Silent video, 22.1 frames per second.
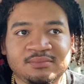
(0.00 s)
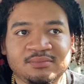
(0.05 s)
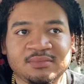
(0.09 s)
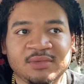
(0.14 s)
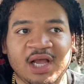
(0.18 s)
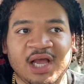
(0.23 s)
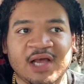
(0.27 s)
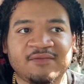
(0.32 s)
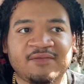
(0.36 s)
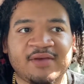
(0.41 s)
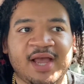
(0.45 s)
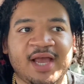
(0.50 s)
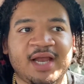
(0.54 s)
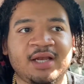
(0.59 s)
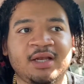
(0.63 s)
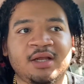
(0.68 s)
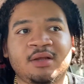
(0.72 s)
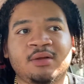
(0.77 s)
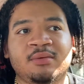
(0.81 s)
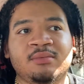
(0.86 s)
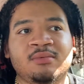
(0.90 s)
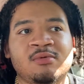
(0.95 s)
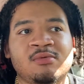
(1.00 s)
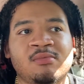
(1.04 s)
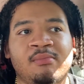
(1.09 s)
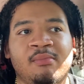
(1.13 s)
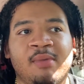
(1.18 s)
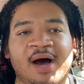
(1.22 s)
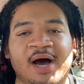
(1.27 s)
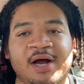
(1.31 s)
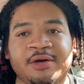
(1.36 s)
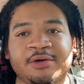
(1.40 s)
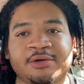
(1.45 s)
if any
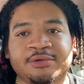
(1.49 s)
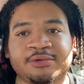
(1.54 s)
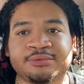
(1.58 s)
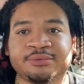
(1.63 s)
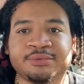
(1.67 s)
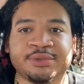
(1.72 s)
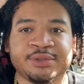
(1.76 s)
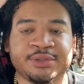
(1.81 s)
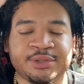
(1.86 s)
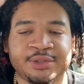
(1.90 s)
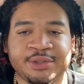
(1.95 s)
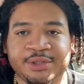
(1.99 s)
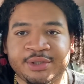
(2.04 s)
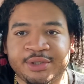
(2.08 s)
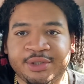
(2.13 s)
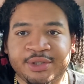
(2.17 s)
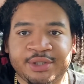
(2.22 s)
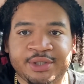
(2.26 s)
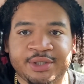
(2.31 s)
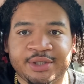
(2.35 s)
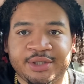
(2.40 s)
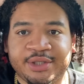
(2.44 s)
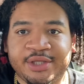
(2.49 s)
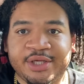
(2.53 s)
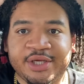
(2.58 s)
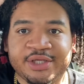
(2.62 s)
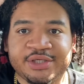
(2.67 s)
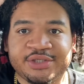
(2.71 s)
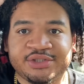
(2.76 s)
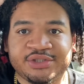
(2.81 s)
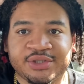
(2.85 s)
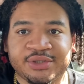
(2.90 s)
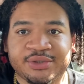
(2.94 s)
modern
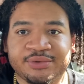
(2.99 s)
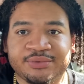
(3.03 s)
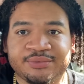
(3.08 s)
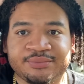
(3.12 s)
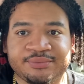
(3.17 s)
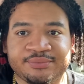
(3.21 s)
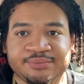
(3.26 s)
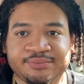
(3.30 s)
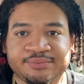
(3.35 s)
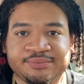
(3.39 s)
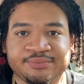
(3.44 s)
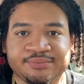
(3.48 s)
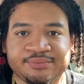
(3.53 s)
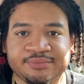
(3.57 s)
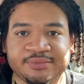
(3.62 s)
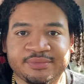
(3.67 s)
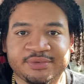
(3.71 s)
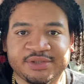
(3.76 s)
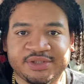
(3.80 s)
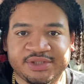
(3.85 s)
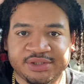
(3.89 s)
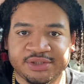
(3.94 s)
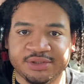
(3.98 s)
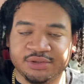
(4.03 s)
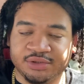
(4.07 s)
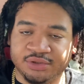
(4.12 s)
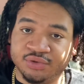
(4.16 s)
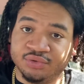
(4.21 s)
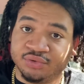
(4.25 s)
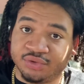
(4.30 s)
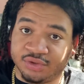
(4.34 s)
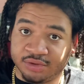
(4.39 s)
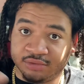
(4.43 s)
kid show,
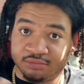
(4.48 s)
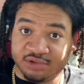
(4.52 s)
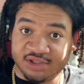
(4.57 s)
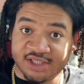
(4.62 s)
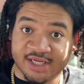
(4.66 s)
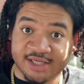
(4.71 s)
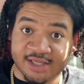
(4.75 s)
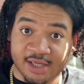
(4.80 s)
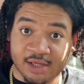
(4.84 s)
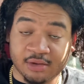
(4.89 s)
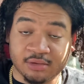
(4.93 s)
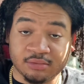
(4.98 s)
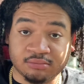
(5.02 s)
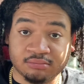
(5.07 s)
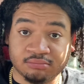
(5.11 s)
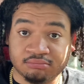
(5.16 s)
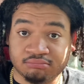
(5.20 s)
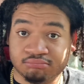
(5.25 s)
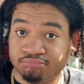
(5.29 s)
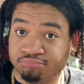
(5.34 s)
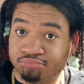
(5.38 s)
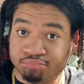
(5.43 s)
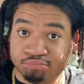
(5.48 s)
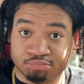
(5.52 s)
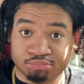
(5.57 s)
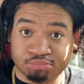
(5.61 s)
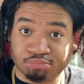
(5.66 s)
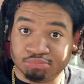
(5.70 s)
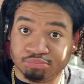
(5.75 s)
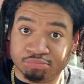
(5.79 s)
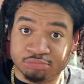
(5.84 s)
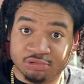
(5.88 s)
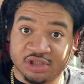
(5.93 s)
you should check out
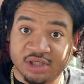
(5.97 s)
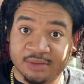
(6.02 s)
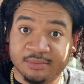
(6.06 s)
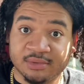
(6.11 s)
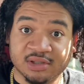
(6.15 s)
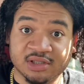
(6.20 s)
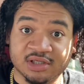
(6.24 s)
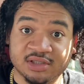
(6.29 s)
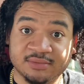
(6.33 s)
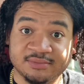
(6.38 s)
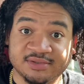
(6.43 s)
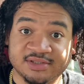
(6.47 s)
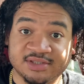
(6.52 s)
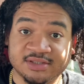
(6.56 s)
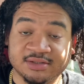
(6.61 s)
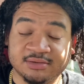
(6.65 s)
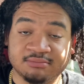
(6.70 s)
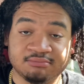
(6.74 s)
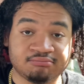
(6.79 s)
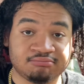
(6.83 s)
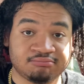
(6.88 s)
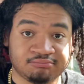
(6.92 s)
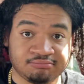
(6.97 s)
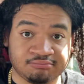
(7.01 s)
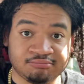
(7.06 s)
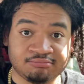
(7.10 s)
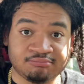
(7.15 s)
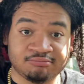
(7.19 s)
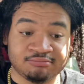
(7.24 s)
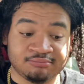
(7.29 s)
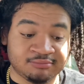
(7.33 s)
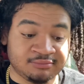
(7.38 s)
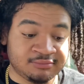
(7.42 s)
Drama Club.
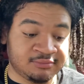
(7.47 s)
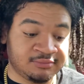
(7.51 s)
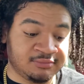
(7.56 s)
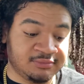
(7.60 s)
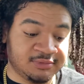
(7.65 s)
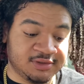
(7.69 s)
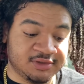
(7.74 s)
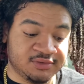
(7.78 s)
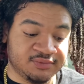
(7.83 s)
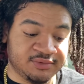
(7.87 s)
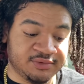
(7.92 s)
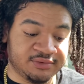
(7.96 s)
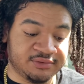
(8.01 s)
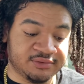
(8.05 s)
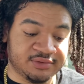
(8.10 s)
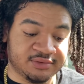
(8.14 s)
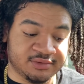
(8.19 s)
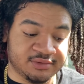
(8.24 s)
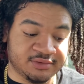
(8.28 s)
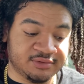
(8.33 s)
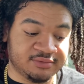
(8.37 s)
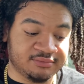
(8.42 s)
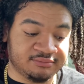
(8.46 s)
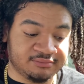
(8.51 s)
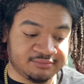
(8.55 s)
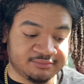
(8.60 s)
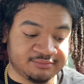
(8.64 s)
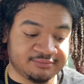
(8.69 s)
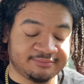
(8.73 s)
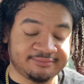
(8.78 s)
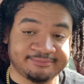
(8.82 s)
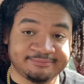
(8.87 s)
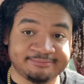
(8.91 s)
Is real good.
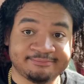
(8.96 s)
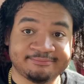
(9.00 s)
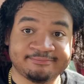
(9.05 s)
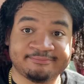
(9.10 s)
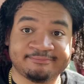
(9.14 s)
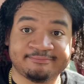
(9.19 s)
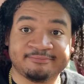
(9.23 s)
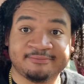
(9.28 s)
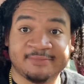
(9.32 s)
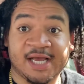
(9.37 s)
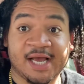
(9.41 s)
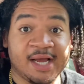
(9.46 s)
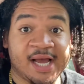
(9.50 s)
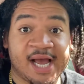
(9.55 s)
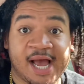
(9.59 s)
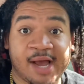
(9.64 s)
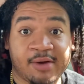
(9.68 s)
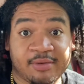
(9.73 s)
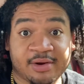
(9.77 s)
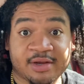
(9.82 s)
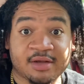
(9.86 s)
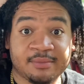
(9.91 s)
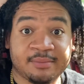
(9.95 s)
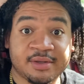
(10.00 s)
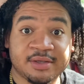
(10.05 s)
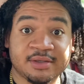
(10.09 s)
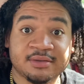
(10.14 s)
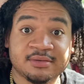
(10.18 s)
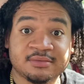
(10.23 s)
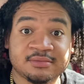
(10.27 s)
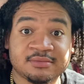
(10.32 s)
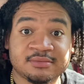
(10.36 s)
I recommend it.